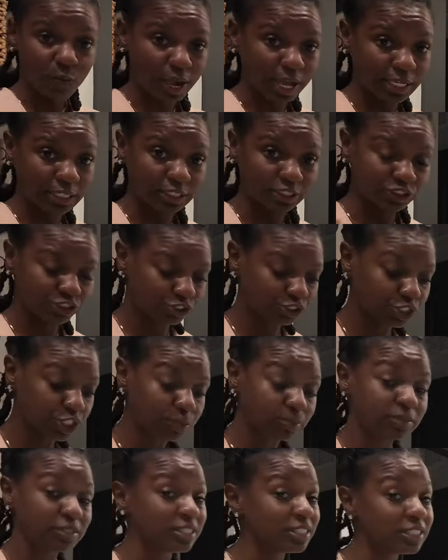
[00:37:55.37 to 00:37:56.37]
whitening
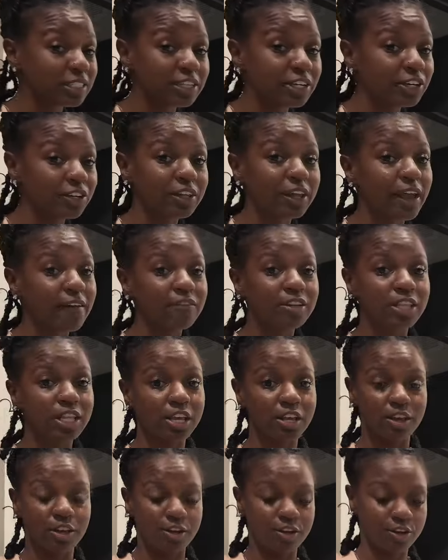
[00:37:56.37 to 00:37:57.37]
strips. It's literally
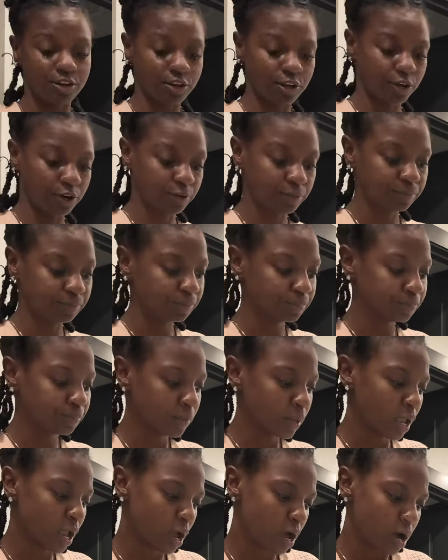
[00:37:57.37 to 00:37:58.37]
everything in here, y'all.
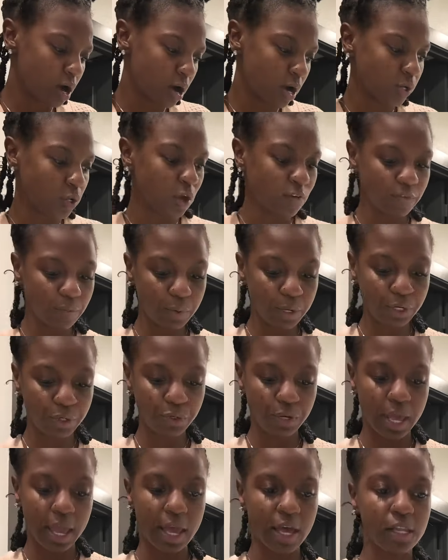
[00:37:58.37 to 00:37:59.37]
I don't know if I'm going to
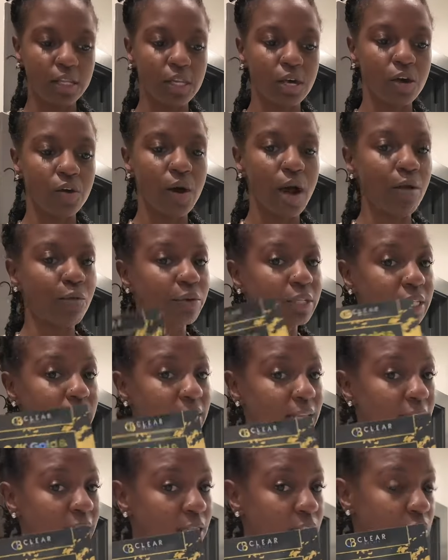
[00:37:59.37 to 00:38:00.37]
do the aloe. I really
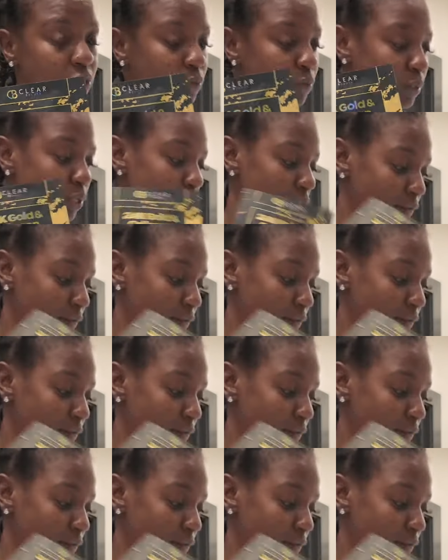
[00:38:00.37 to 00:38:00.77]
like this one.